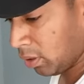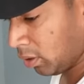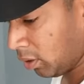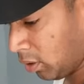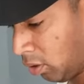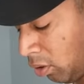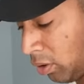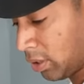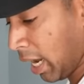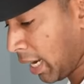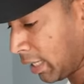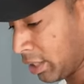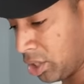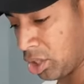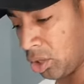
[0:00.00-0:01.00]
you know,
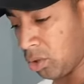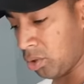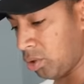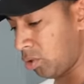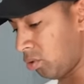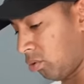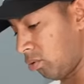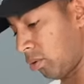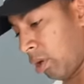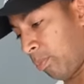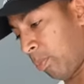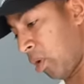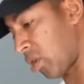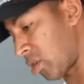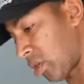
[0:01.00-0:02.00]
I could show you a
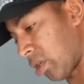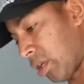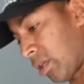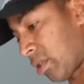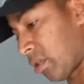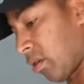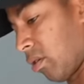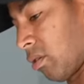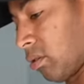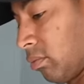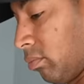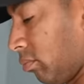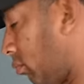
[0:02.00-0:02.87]
parts list on